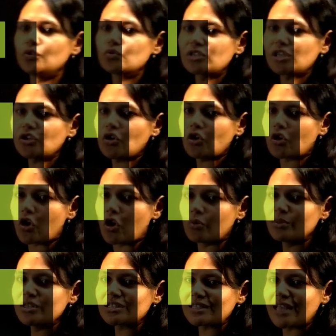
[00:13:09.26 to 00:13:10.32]
using your
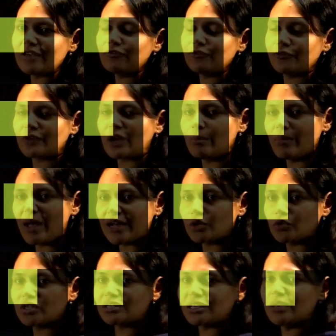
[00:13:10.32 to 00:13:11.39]
Orban's knife, come back
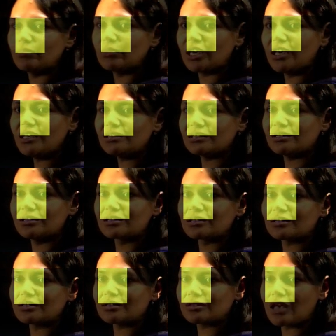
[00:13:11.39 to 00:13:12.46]
to the same case.
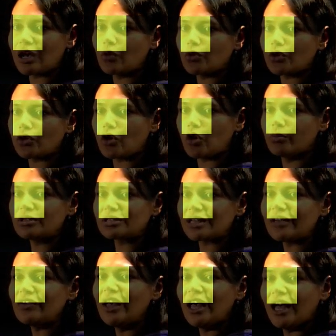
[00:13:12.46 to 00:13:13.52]
This is how your Orban's
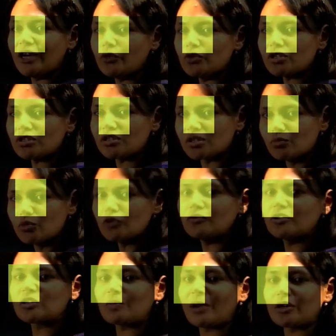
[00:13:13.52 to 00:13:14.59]
knife, and you just
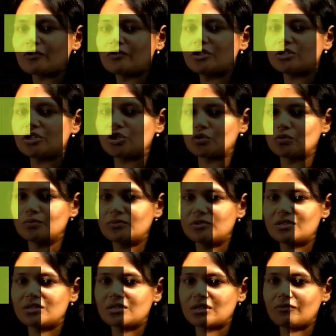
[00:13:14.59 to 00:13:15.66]
remove this part of the tissue.
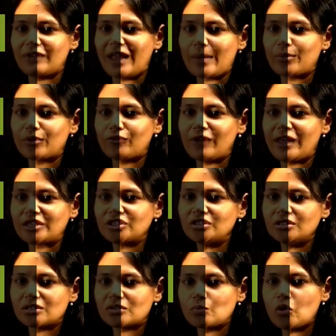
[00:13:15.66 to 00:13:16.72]
Flap
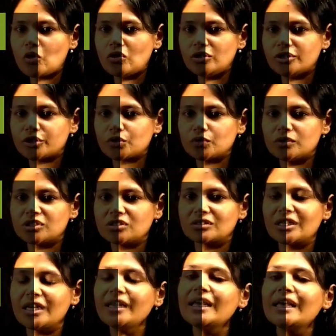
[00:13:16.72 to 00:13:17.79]
reflection, the small tissue which
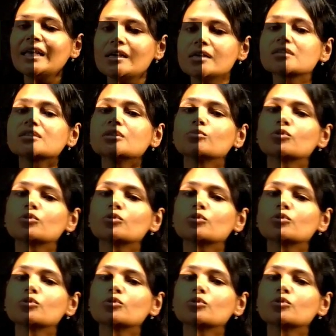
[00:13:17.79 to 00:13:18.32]
is there is